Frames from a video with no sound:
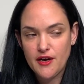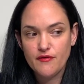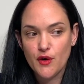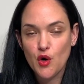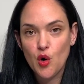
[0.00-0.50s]
of
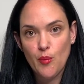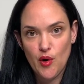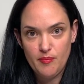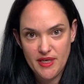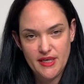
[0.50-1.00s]
the
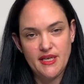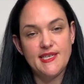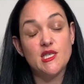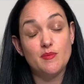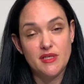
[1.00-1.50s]
comorbidities,
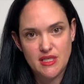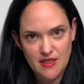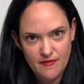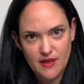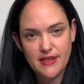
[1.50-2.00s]

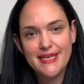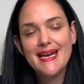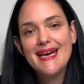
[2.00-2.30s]
specifically